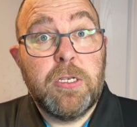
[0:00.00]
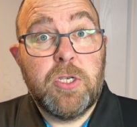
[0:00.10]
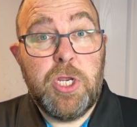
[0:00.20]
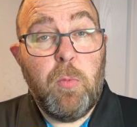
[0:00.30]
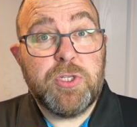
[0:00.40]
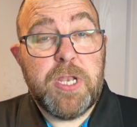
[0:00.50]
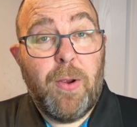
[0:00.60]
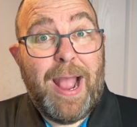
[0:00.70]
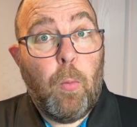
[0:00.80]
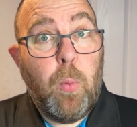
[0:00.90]
Do you want to know
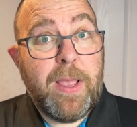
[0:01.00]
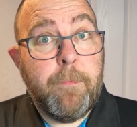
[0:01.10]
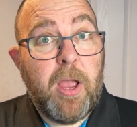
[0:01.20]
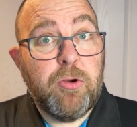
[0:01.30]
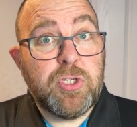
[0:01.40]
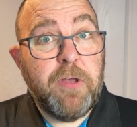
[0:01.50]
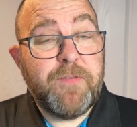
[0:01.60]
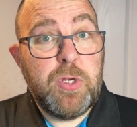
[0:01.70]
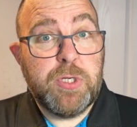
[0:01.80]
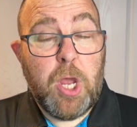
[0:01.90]
how we at
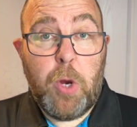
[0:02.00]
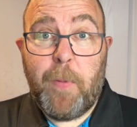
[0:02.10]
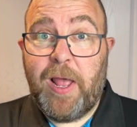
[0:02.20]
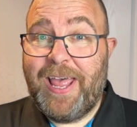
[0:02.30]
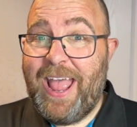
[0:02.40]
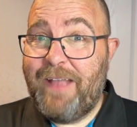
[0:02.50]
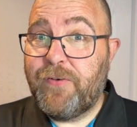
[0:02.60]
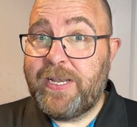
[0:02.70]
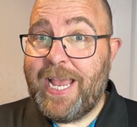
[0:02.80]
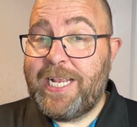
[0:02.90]
Microsoft use Copilot every
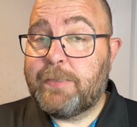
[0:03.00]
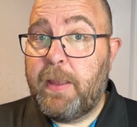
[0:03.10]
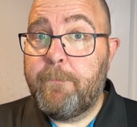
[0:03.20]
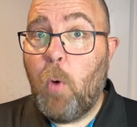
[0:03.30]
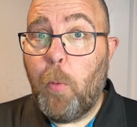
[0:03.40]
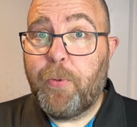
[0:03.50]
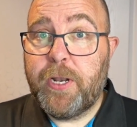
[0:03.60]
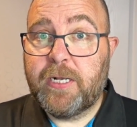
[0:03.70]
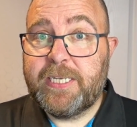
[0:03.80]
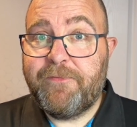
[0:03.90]
day to be more
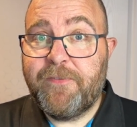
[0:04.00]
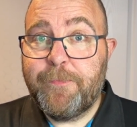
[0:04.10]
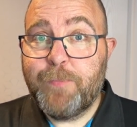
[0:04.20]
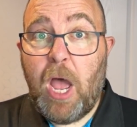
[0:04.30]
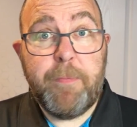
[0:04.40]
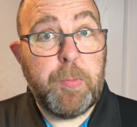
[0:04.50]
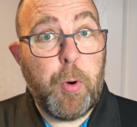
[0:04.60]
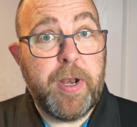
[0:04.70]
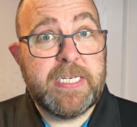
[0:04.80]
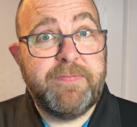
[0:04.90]
productive? I'm the
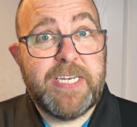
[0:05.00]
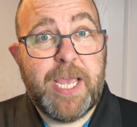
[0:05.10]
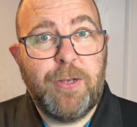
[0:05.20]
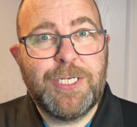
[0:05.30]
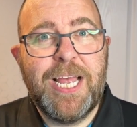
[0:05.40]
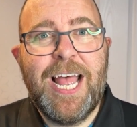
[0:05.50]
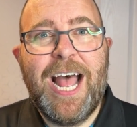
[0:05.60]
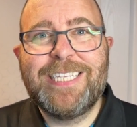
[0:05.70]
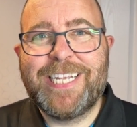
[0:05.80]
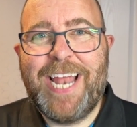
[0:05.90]
productivity coach,
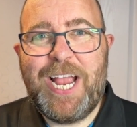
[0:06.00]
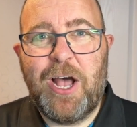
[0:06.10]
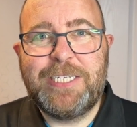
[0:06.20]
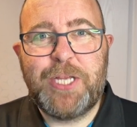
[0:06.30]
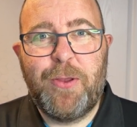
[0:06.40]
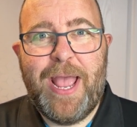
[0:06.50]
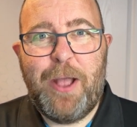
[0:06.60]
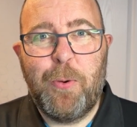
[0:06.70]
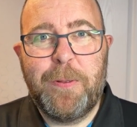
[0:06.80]
and today I show you how.